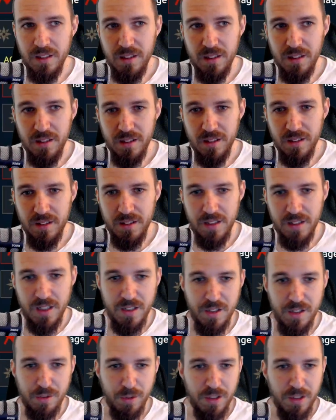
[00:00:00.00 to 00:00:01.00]
stage
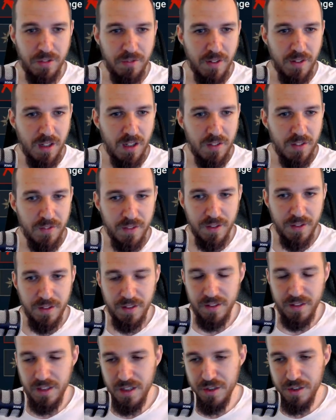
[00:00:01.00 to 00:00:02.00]
25 and
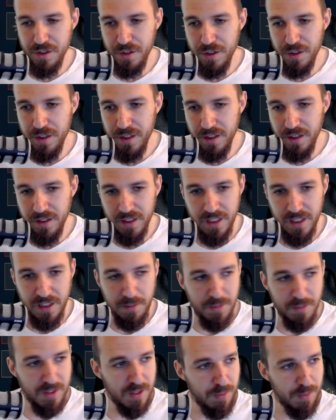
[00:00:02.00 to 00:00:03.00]
stage 30 team
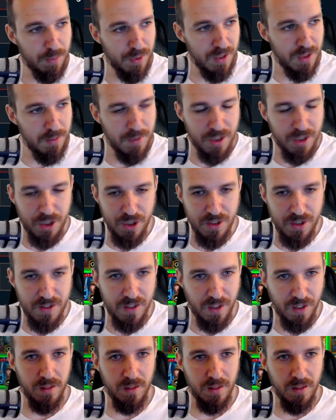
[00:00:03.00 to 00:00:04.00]
is pretty much the
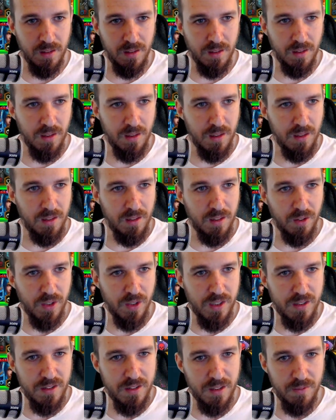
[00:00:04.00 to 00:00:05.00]
same. Now there are
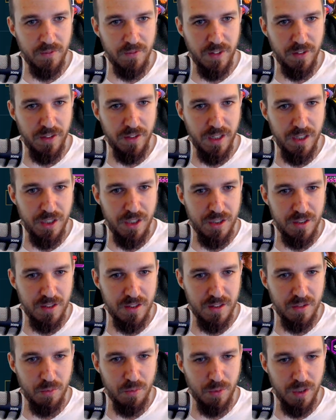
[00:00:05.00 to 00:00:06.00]
some
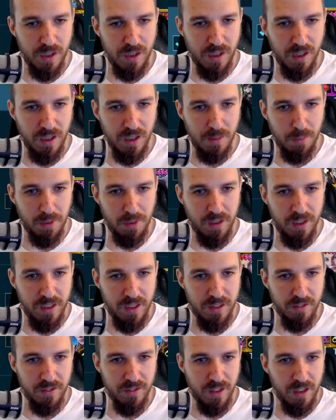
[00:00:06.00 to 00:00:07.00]
variations where I played
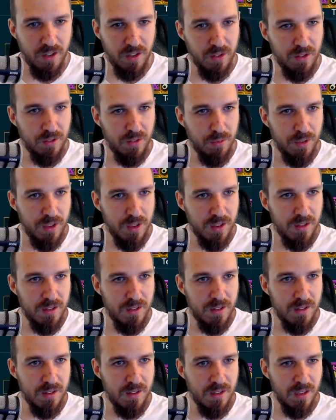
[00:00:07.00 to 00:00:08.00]
around
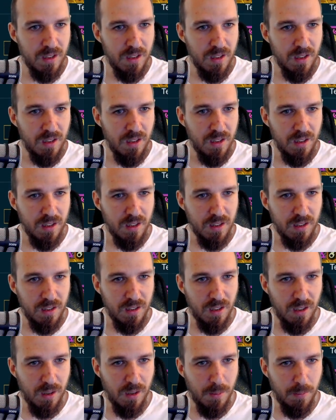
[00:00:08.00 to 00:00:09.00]
with.
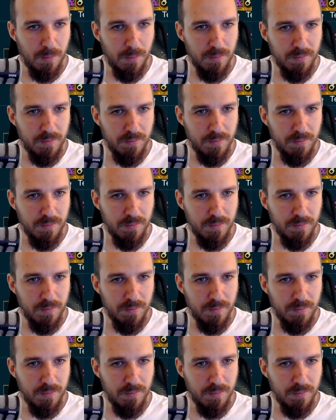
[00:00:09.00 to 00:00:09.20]
For